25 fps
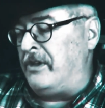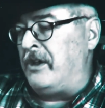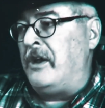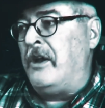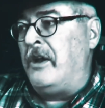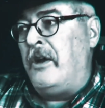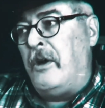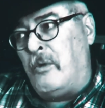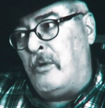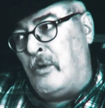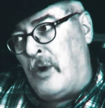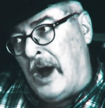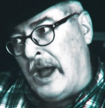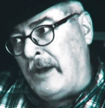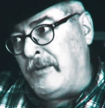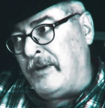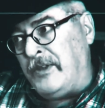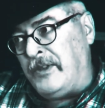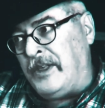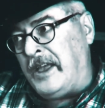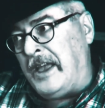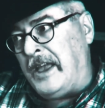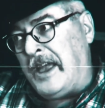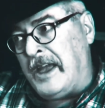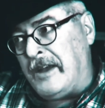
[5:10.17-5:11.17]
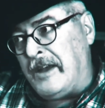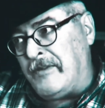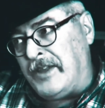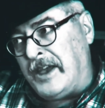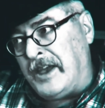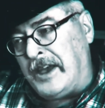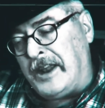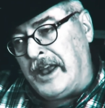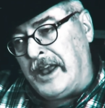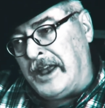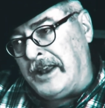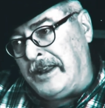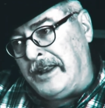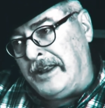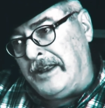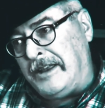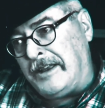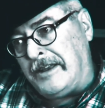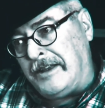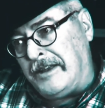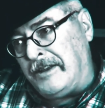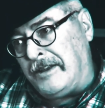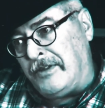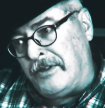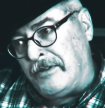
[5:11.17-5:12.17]
In person, face to face
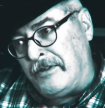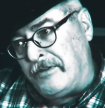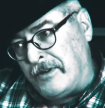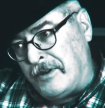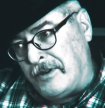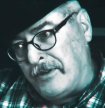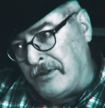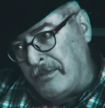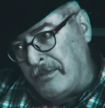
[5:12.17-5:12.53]
interviews with some of the